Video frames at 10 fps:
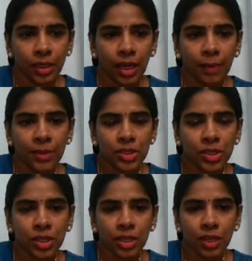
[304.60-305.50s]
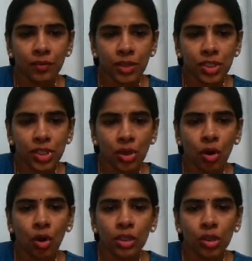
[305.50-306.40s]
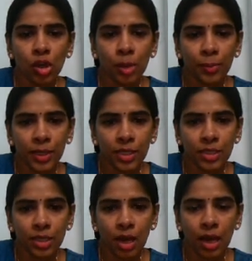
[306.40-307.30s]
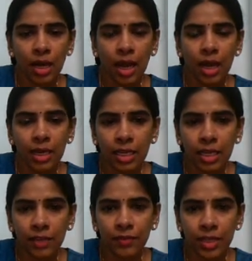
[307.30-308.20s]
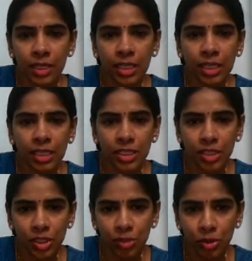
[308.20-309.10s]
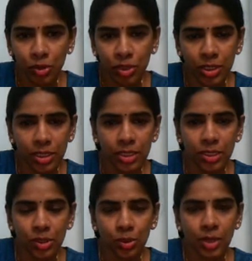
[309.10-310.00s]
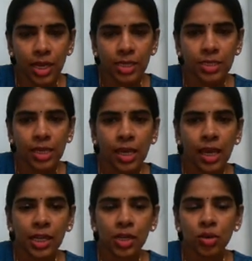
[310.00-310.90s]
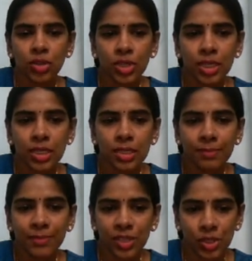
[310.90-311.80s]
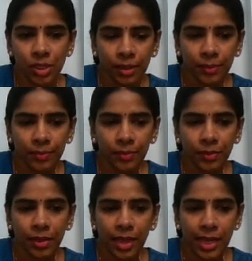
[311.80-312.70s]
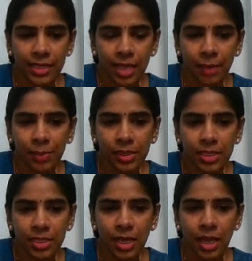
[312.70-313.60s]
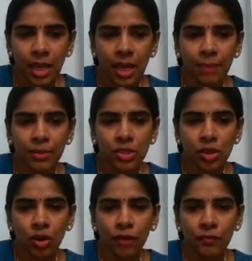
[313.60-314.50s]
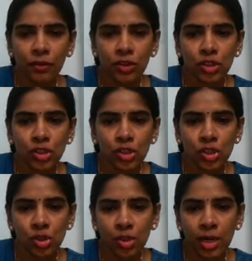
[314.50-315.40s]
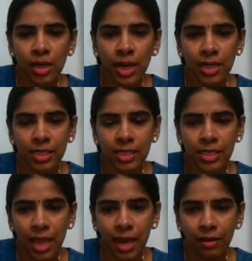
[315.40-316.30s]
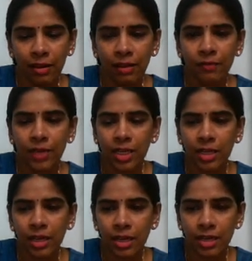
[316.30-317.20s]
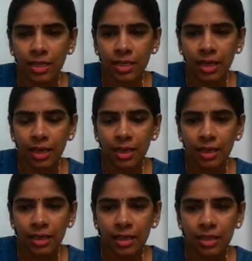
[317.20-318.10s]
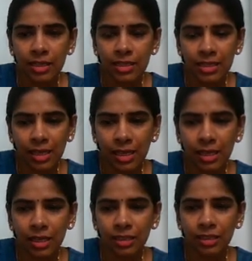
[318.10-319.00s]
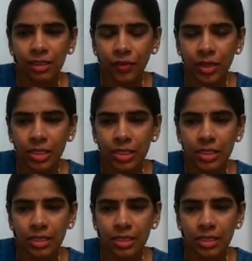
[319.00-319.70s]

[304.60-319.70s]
a mixture in which all the components are unevenly distributed, is known as heterogeneous mixture. Examples: a mixture of sugar and the sand. We can clearly see the difference